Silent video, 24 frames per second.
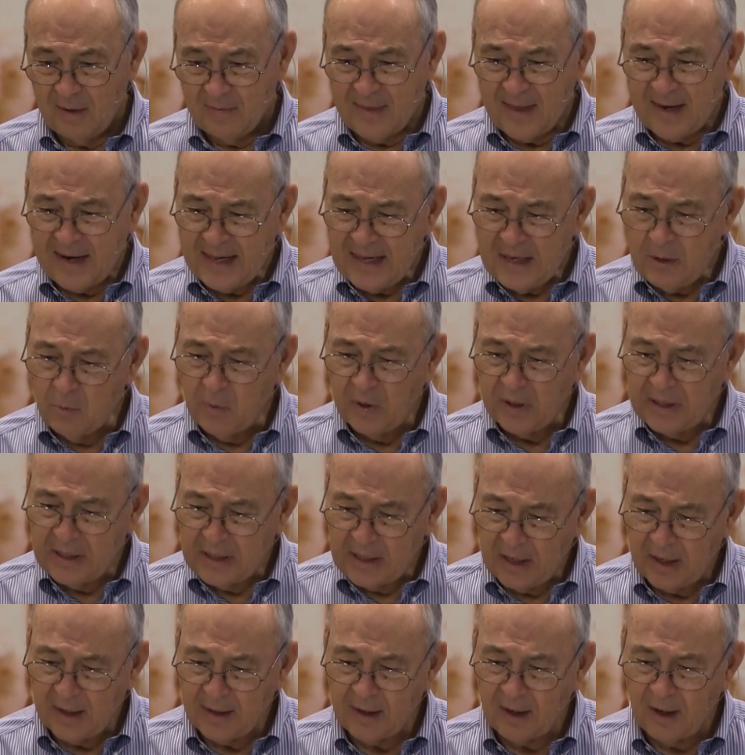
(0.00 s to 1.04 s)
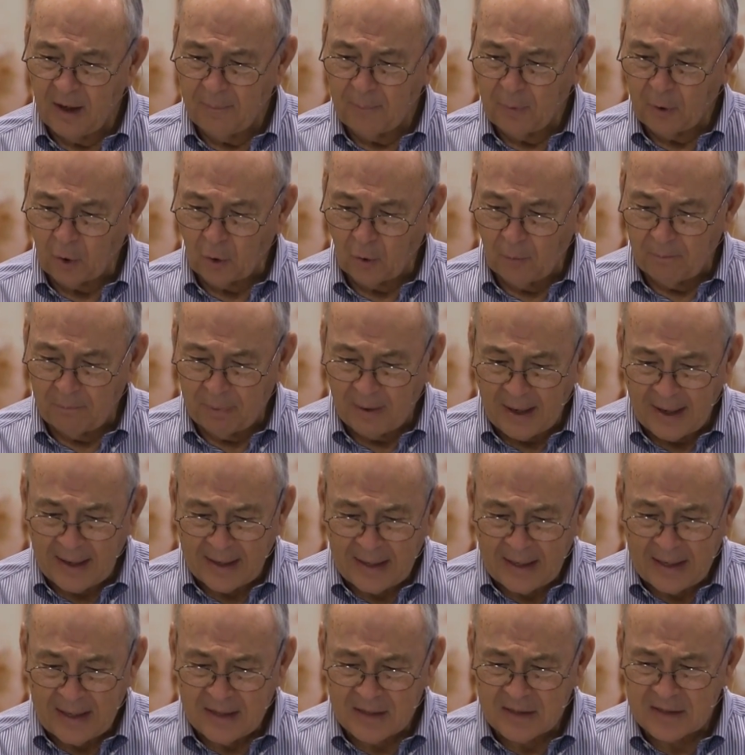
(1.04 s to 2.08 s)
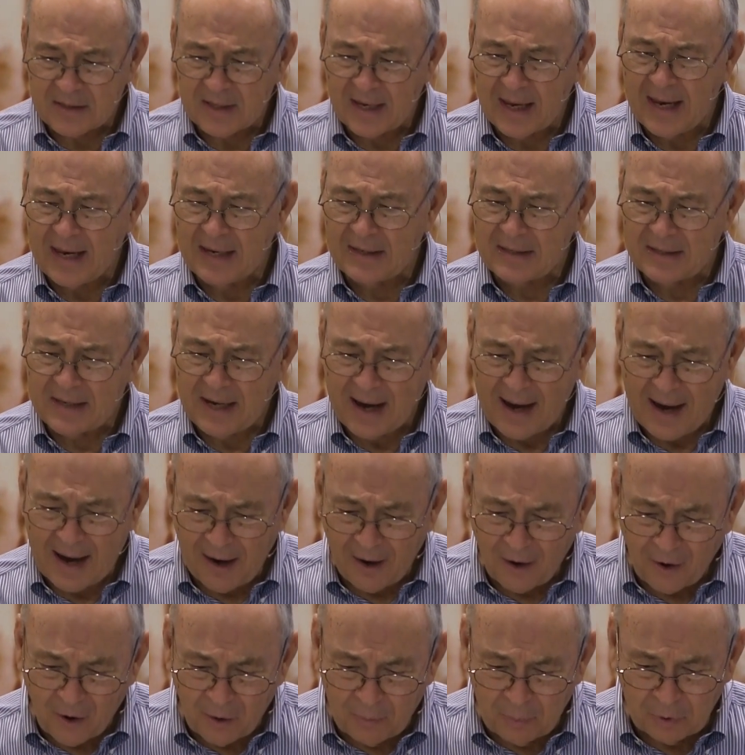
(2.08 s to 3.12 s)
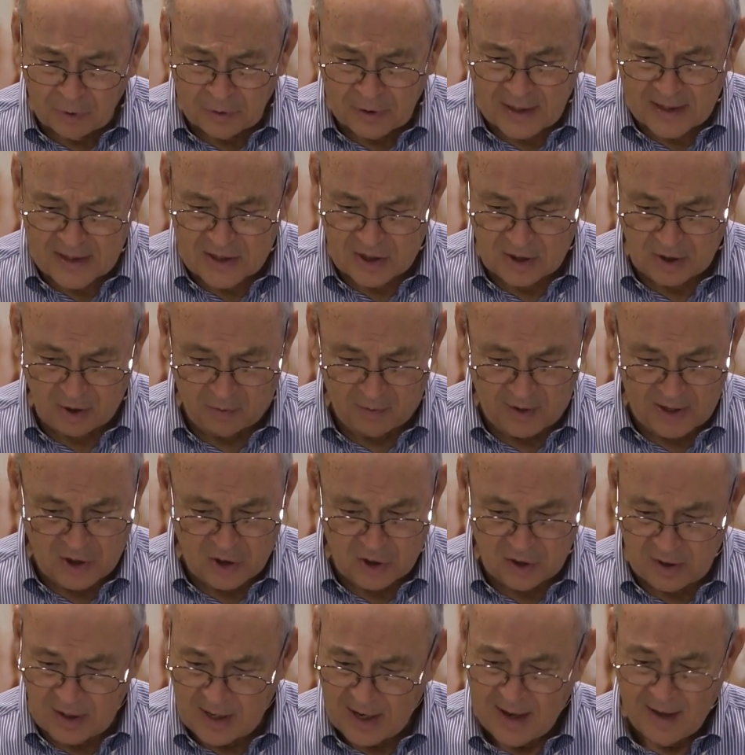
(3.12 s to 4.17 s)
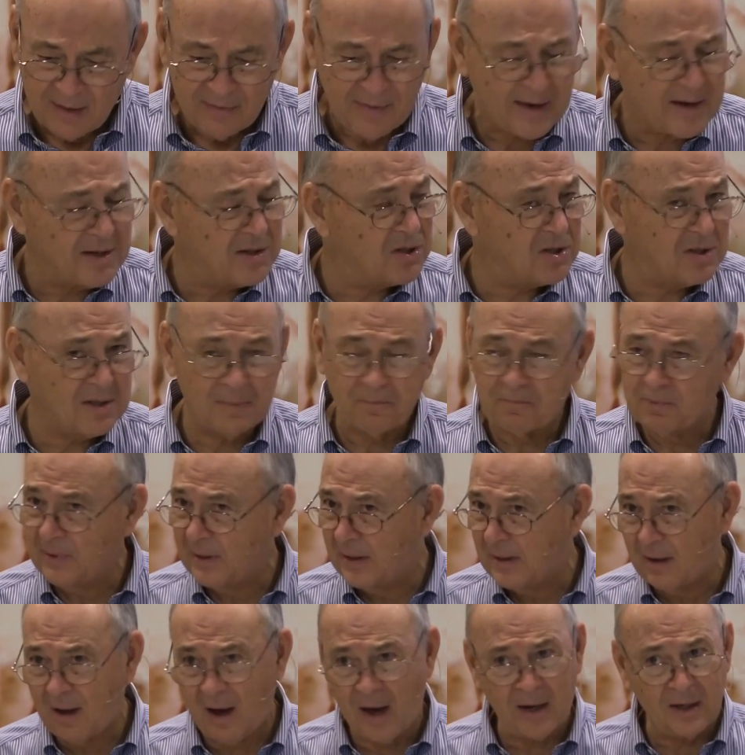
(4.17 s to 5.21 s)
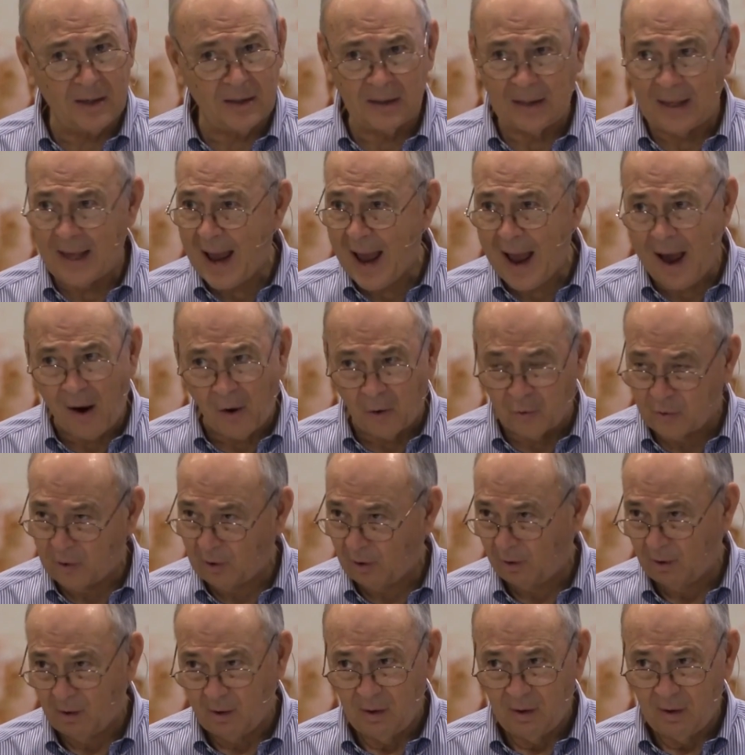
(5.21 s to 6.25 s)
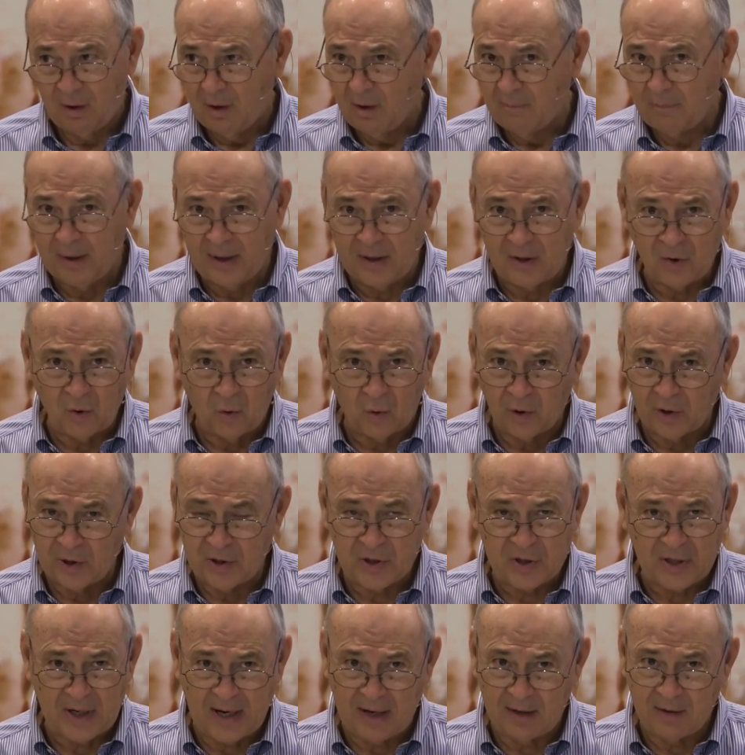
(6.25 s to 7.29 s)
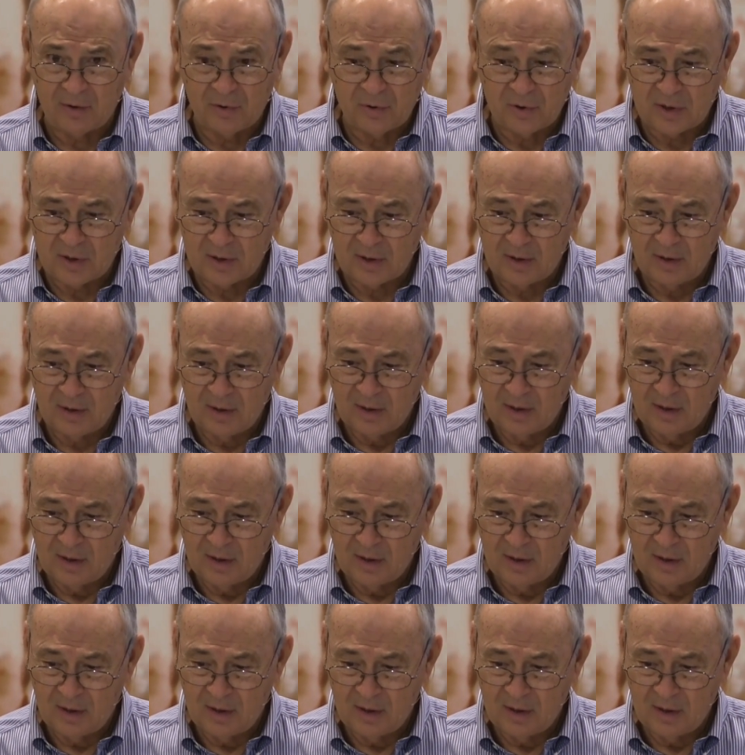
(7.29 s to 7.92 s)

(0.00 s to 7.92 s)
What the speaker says: That he would cut up her body is a terrible desecration that is simply not allowed by Torah standards.